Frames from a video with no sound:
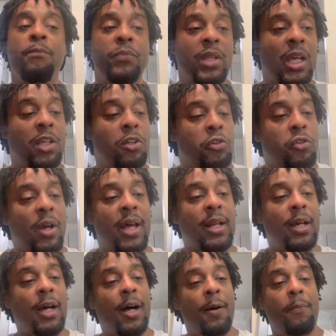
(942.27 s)
and you're trying
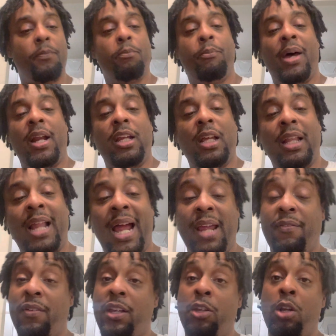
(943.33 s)
to um, better your
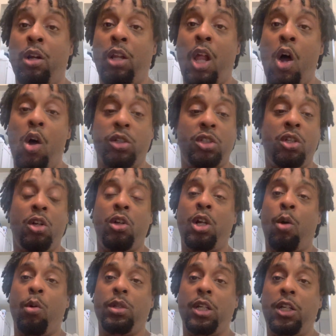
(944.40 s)
life. You're lost. You don't know
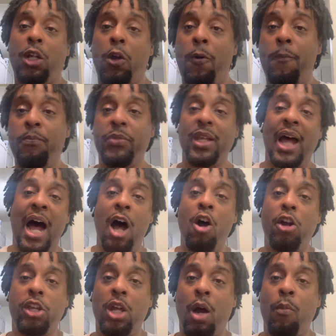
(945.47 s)
what to do. I'll
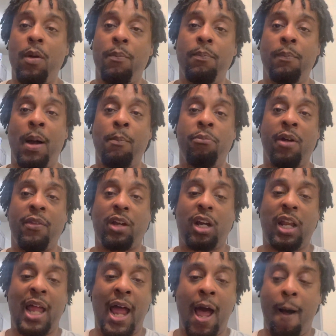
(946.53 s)
hook you up with my brother
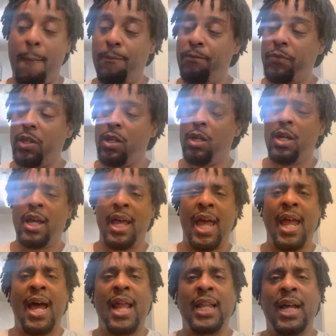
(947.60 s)
Cloud.
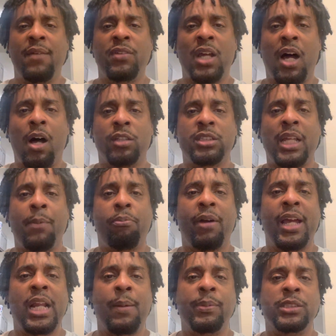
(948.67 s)
Hey, I love y'all. Stay
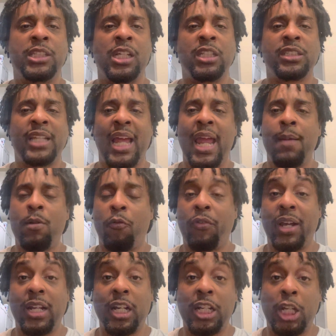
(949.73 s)
prayed up in Jesus' name. Don't
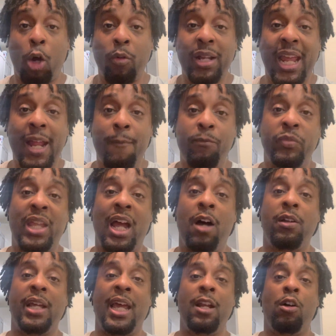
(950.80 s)
forget to donate
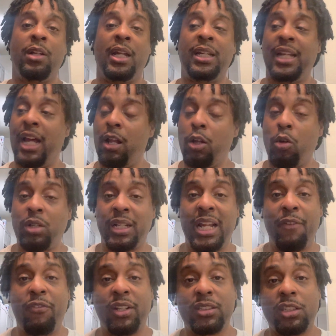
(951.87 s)
down and, and download the
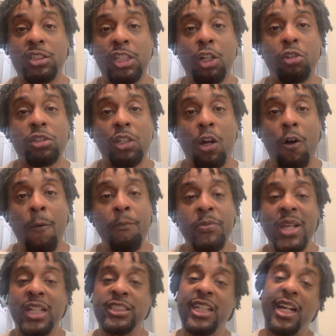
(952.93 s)
Netflix and chill song.
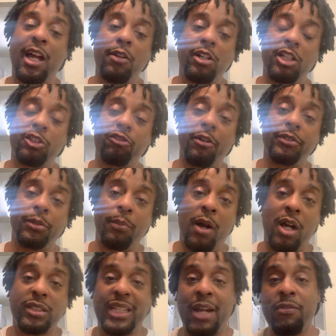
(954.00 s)
Check out the description
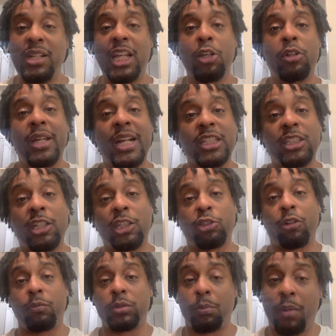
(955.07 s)
box. Everything you need is in the
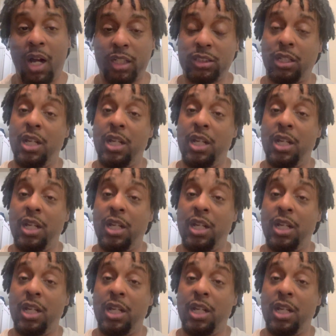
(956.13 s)
description box.